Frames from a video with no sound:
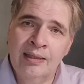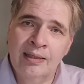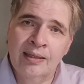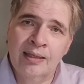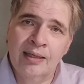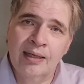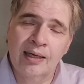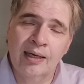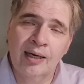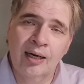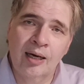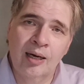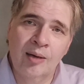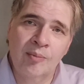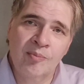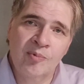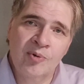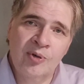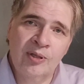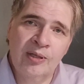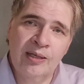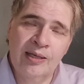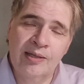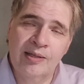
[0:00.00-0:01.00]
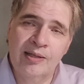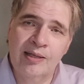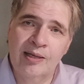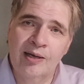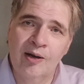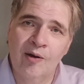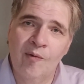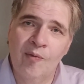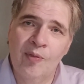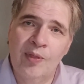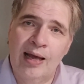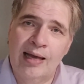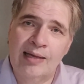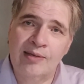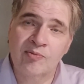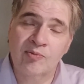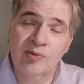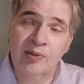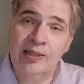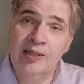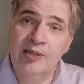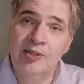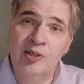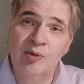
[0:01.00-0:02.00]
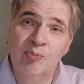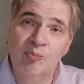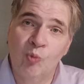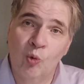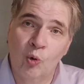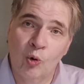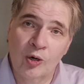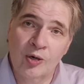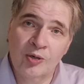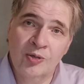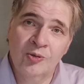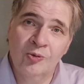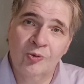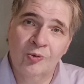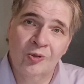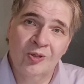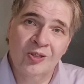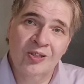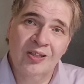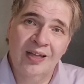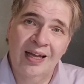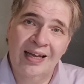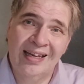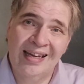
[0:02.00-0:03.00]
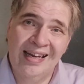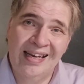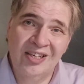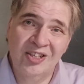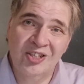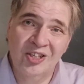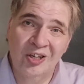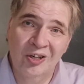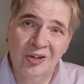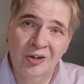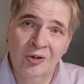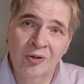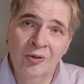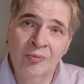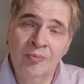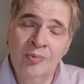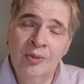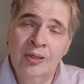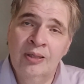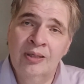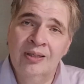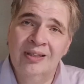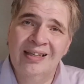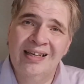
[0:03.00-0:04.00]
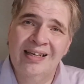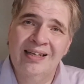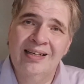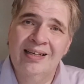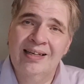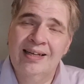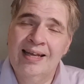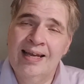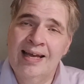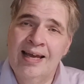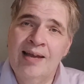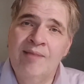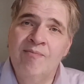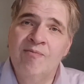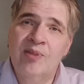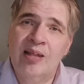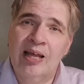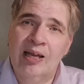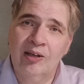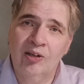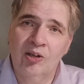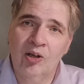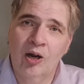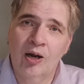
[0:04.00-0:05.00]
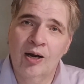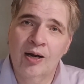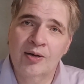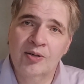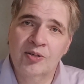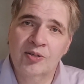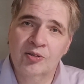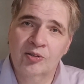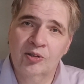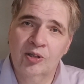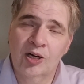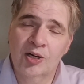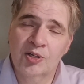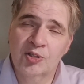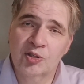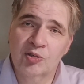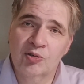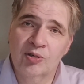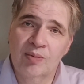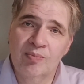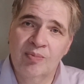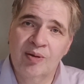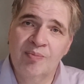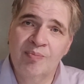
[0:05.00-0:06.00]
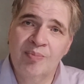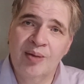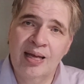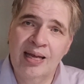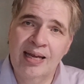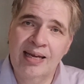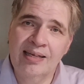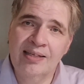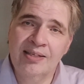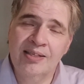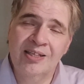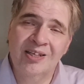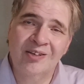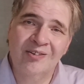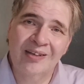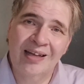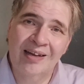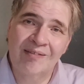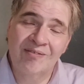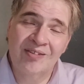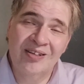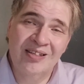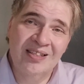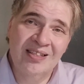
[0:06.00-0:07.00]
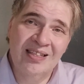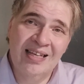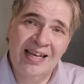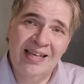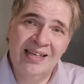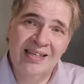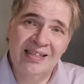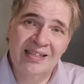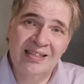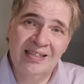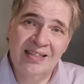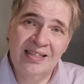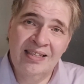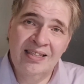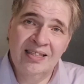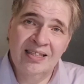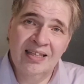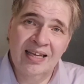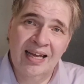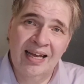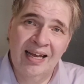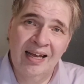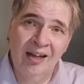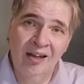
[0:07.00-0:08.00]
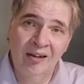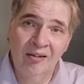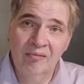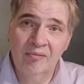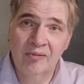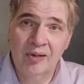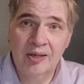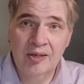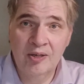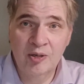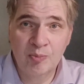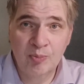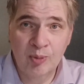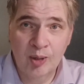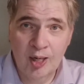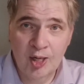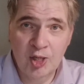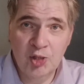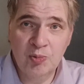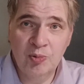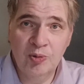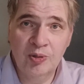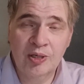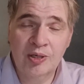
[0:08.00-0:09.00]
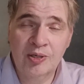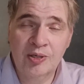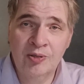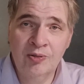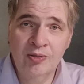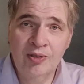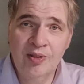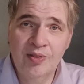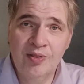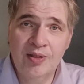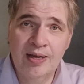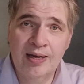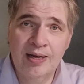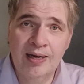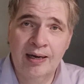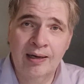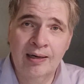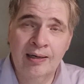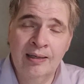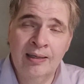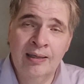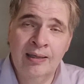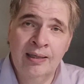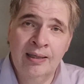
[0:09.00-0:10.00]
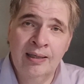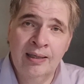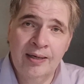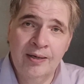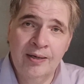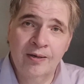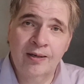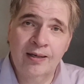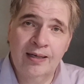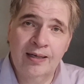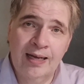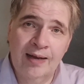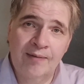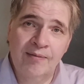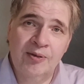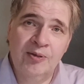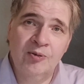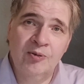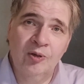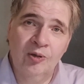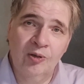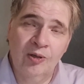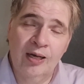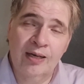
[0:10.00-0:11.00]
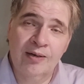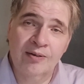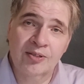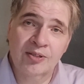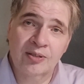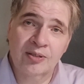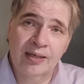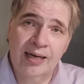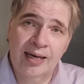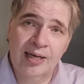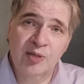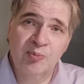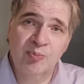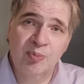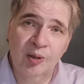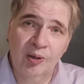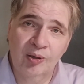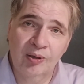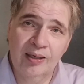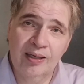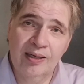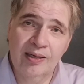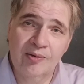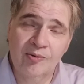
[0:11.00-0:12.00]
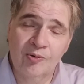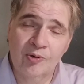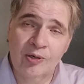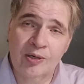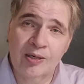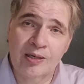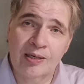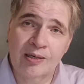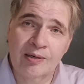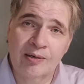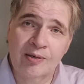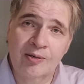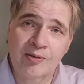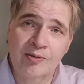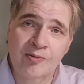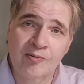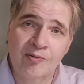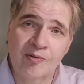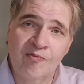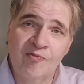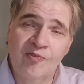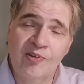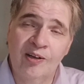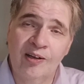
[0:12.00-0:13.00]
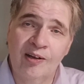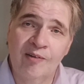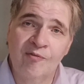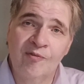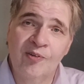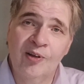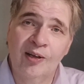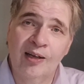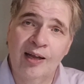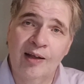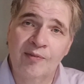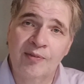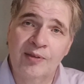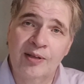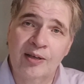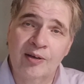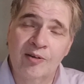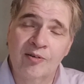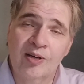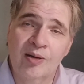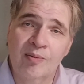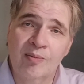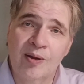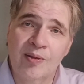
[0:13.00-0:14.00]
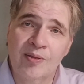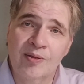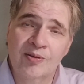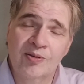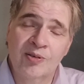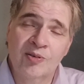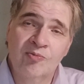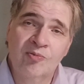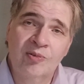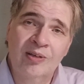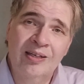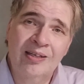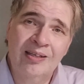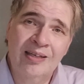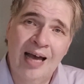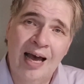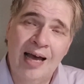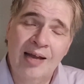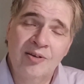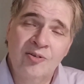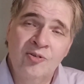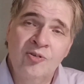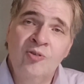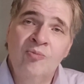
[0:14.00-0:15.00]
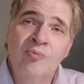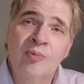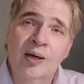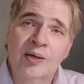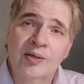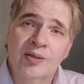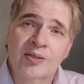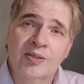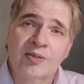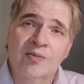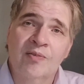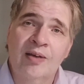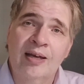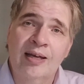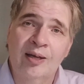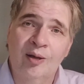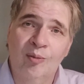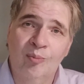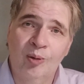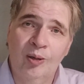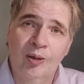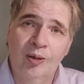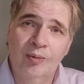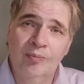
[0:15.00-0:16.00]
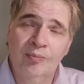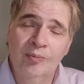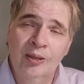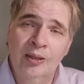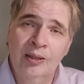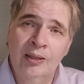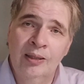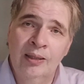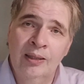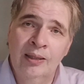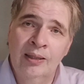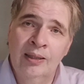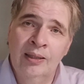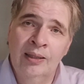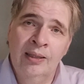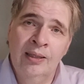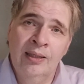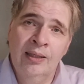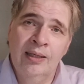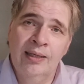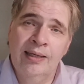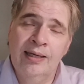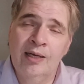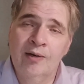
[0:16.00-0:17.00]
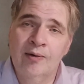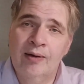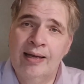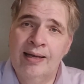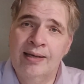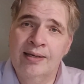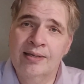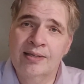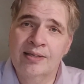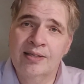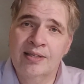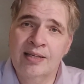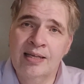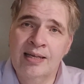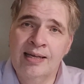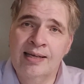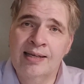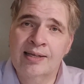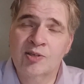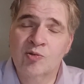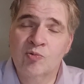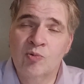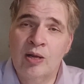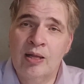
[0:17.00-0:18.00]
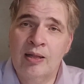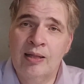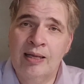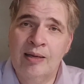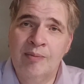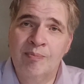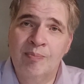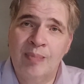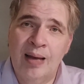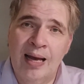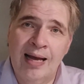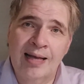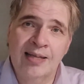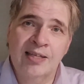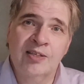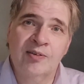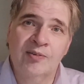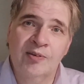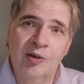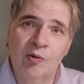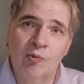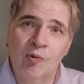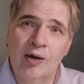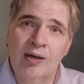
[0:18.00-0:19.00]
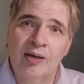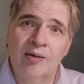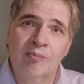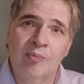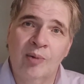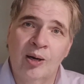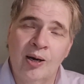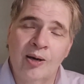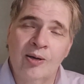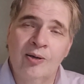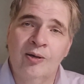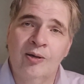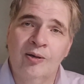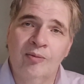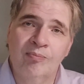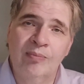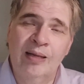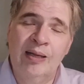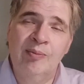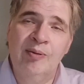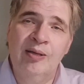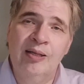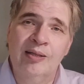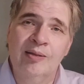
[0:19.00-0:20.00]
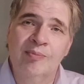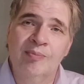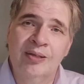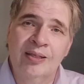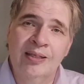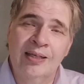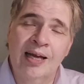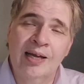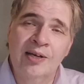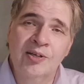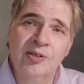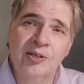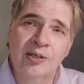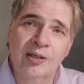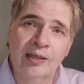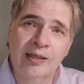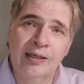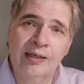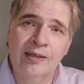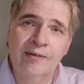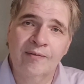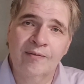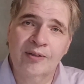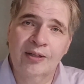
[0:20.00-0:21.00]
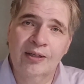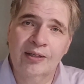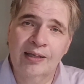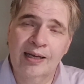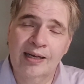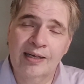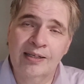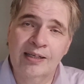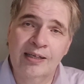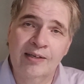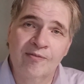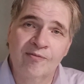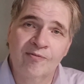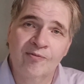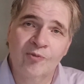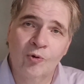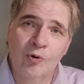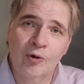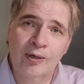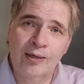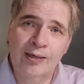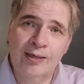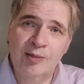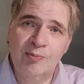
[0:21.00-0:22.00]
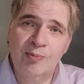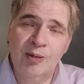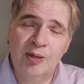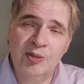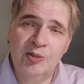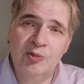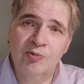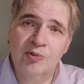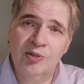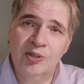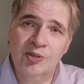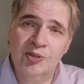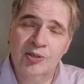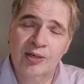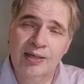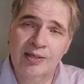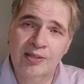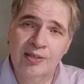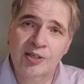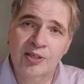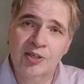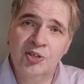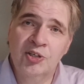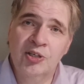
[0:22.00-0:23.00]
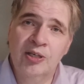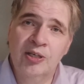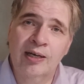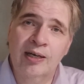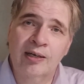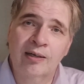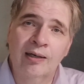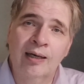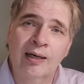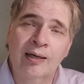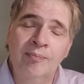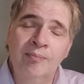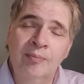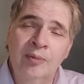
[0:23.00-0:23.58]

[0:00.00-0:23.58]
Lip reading: really that leads you more towards like HO. And again, that large equipment base, in Z scale, it's possible to do it there. You're going to have to do a lot of scratch building in order to fill out the equipment, which is really not too much is available. N and Z is really best if you want to model maybe the potentially of the 1940s, especially with the transition era,